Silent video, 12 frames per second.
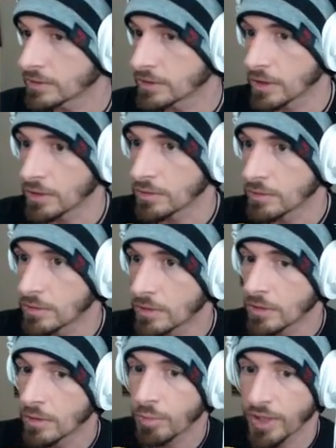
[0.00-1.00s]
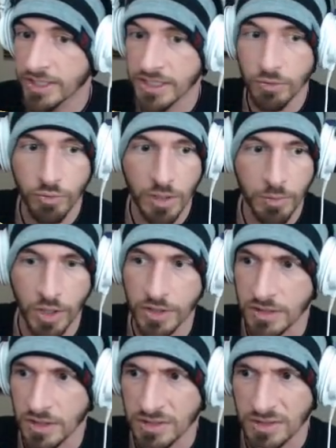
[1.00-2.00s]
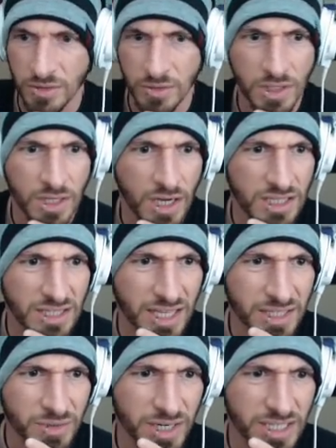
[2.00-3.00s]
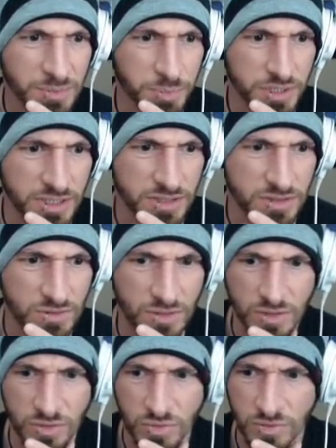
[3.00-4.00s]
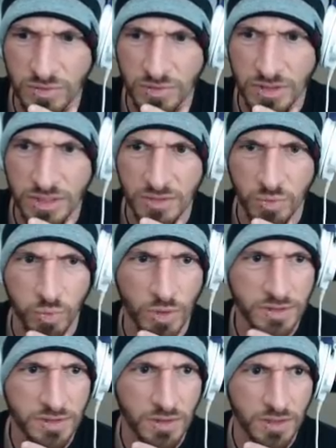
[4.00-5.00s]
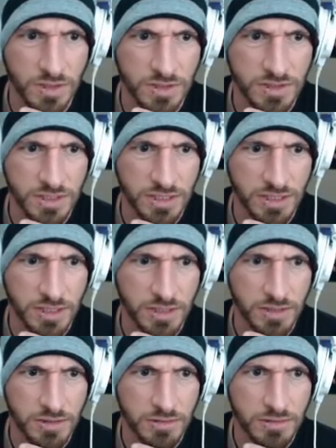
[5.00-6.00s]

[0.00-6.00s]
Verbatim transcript: So placing the realm cards also a lot of you guys put these these these one stars in here.